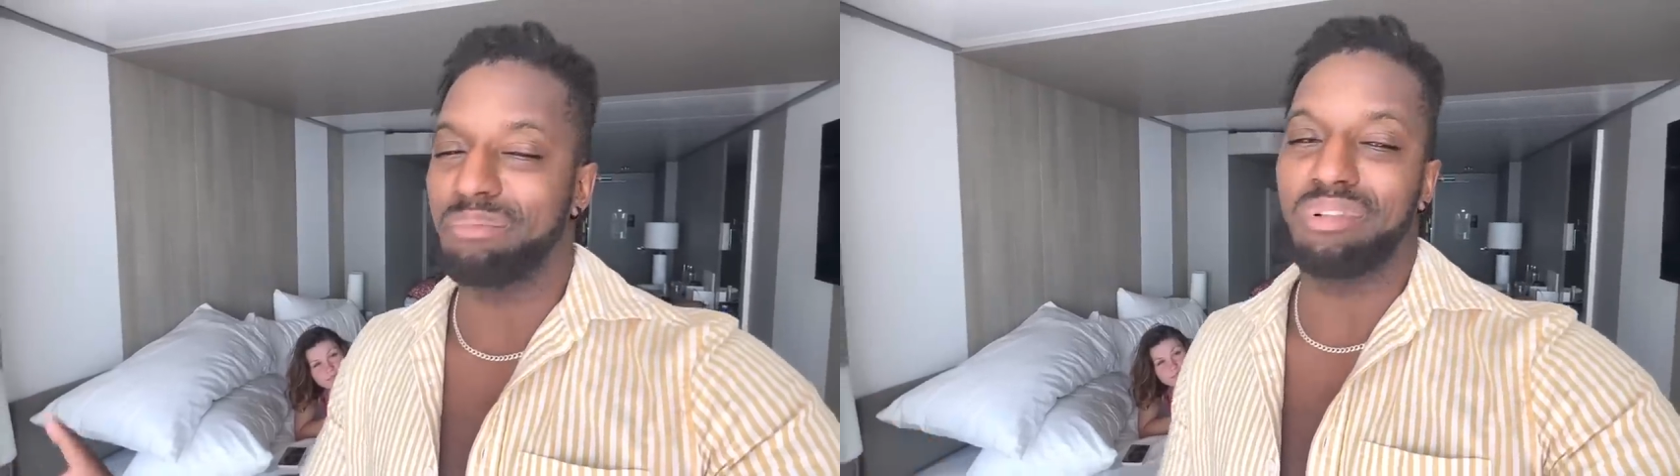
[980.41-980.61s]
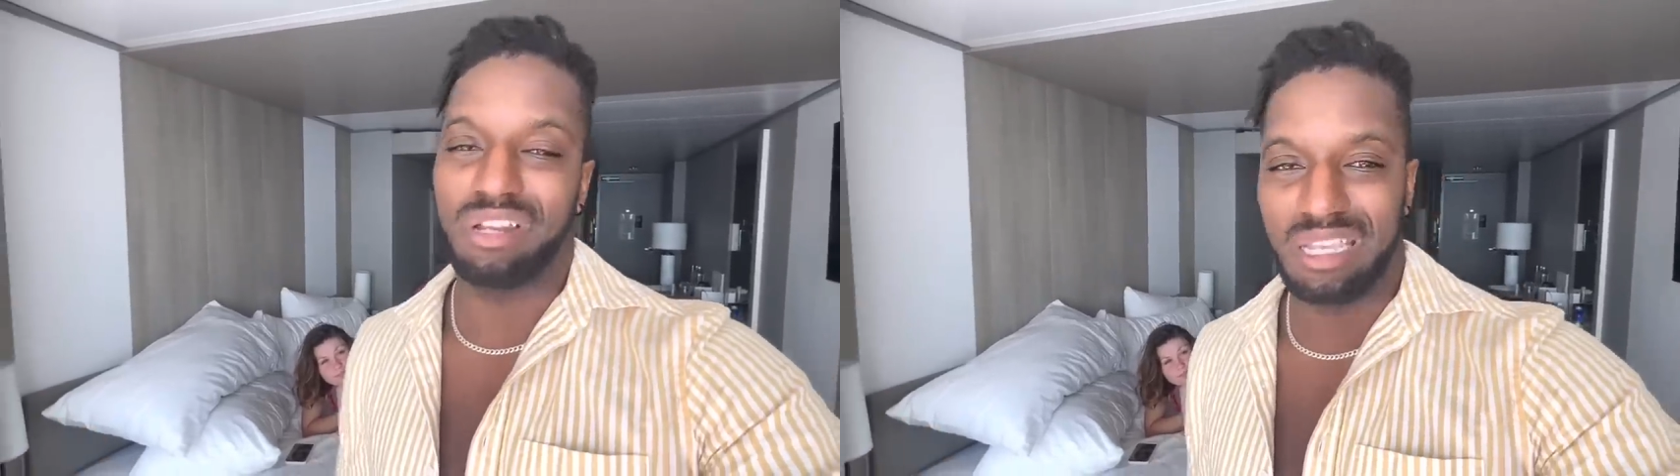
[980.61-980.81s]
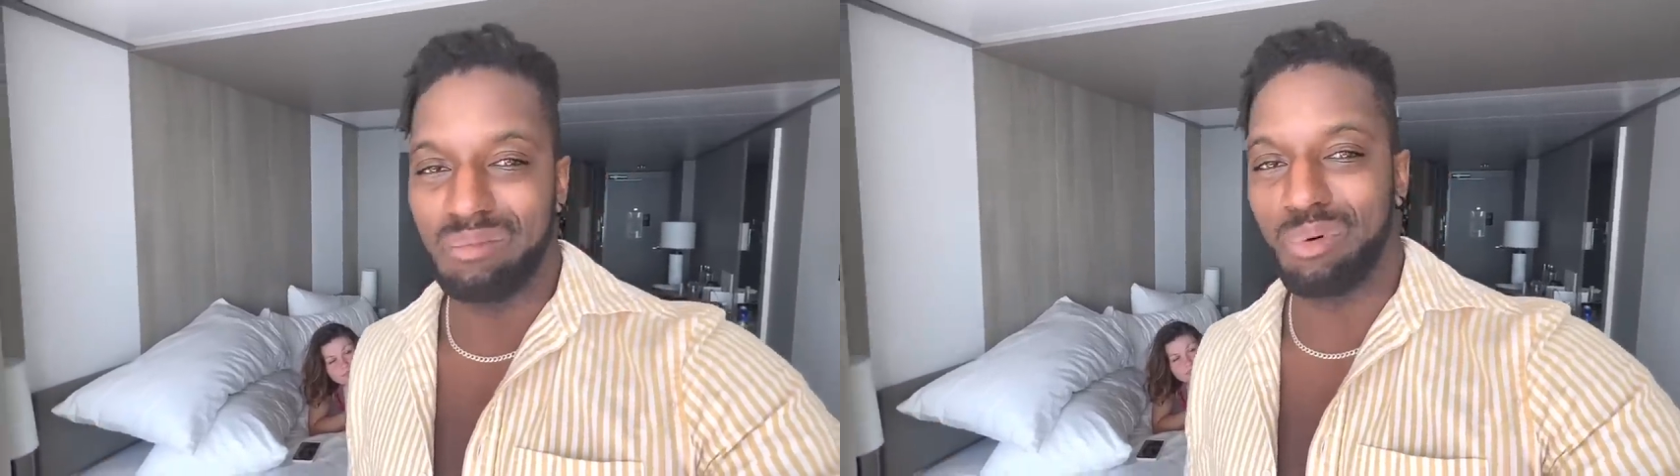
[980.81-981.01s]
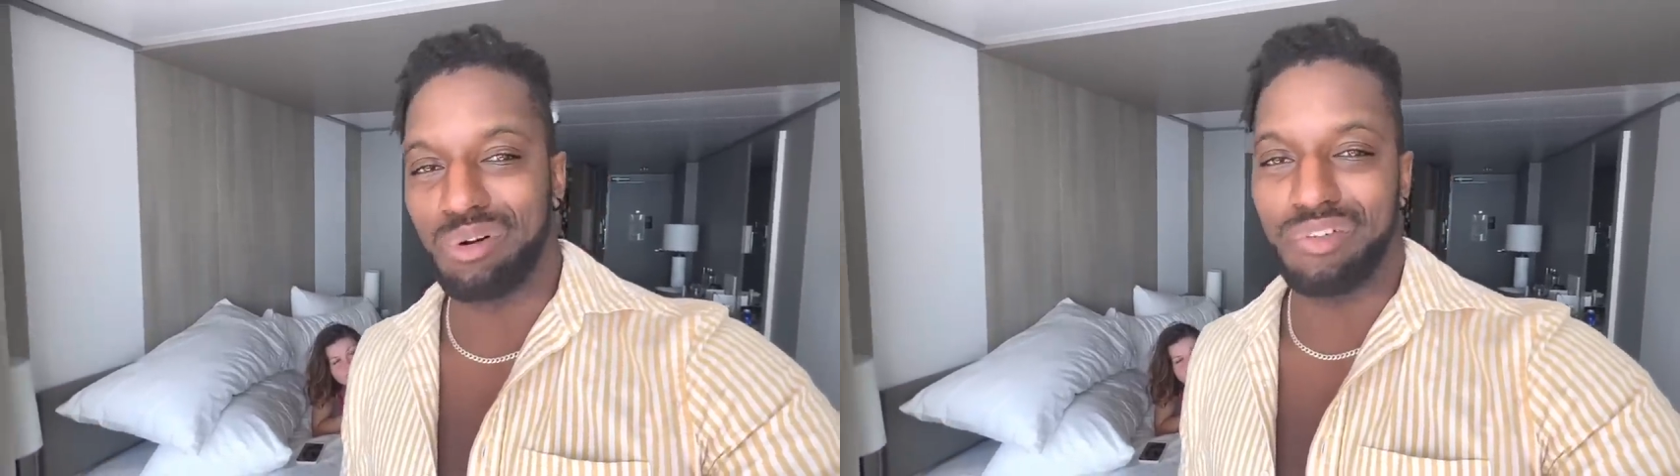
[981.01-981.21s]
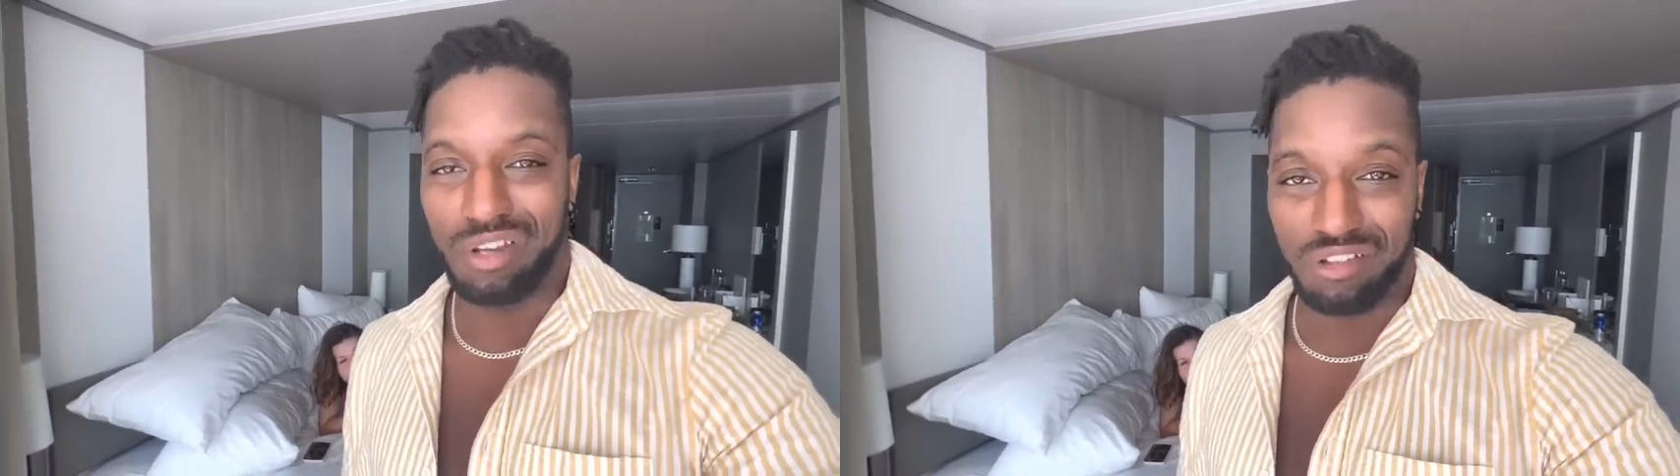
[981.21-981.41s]
plenty
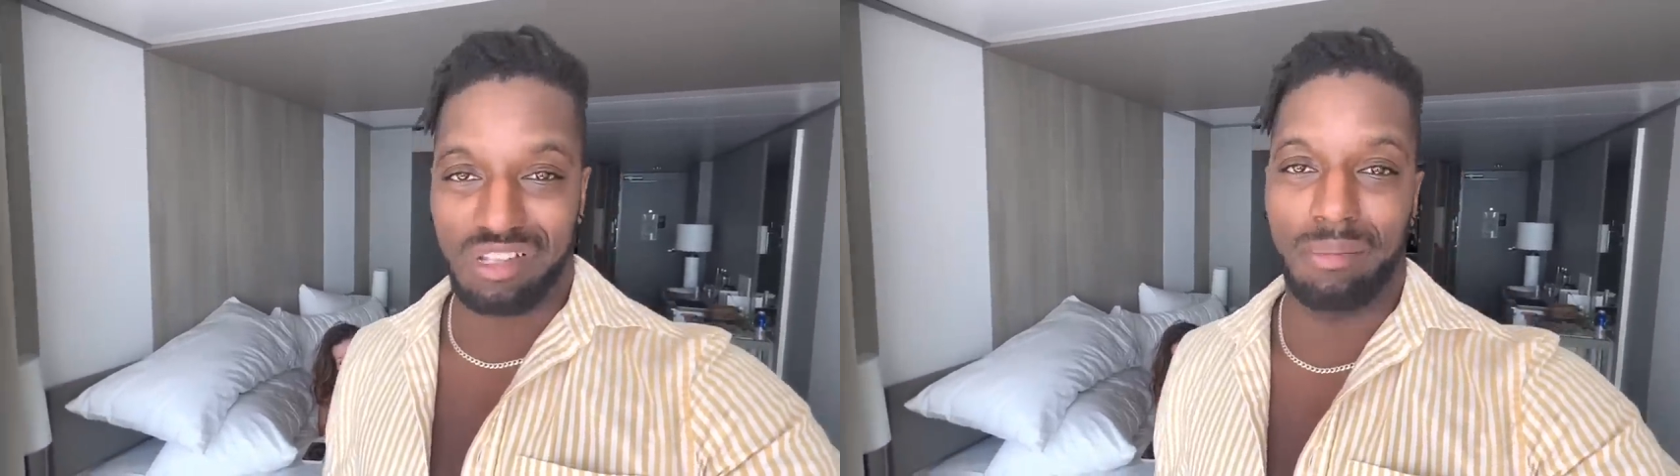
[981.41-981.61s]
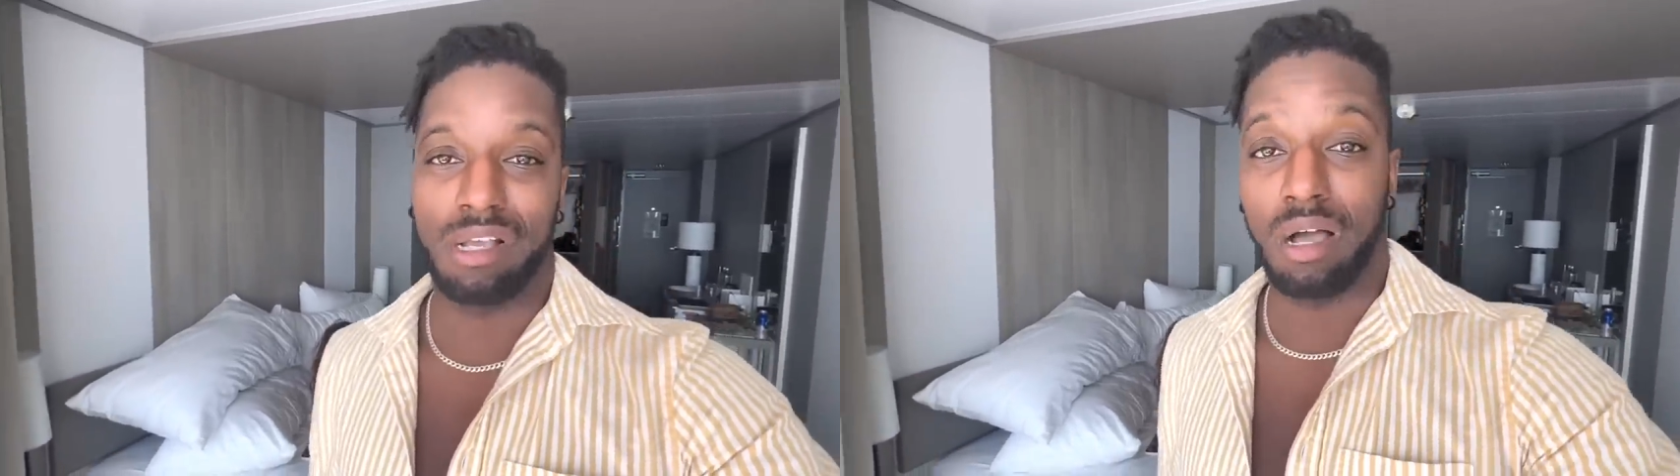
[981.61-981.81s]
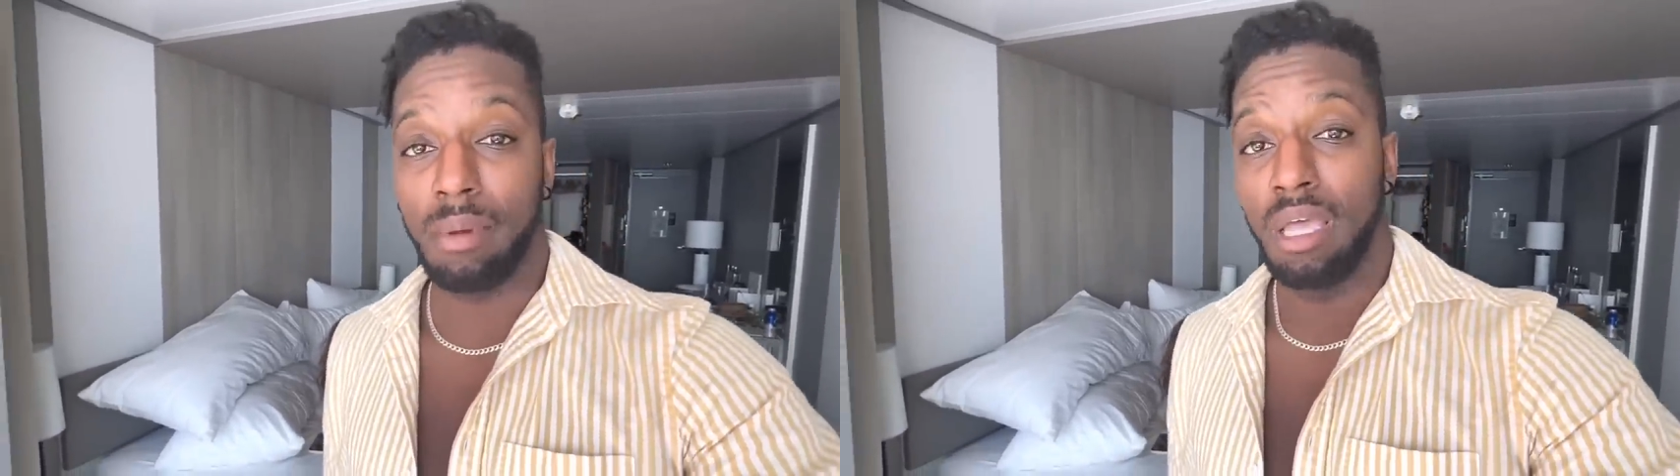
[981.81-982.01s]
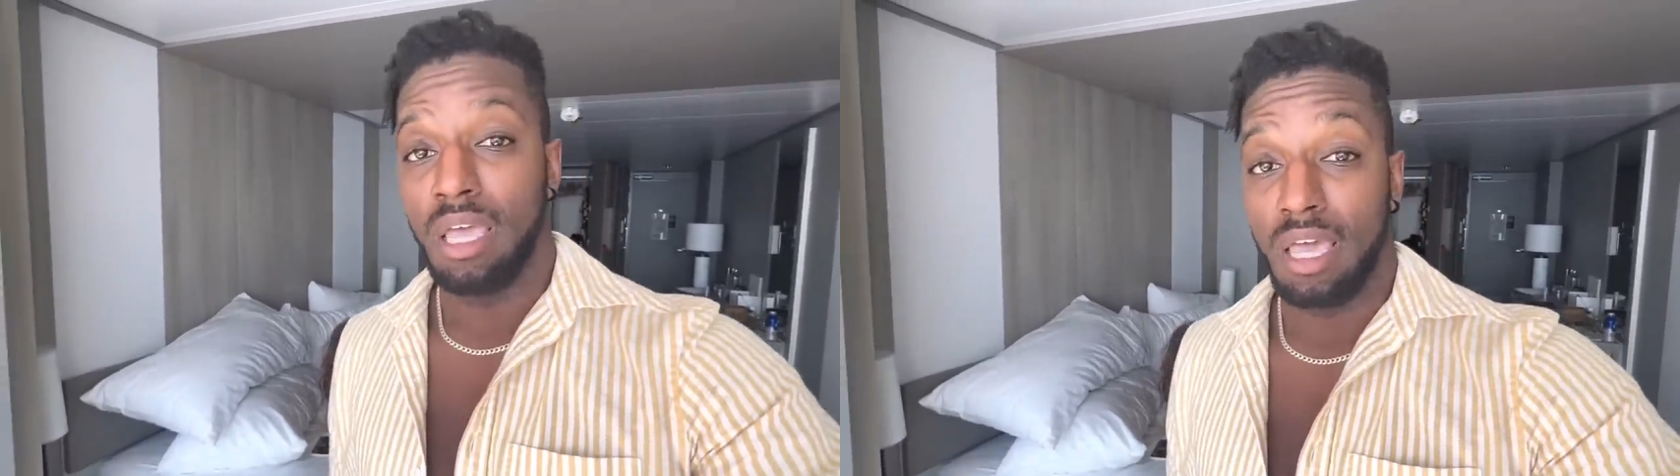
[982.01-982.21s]
more videos coming up.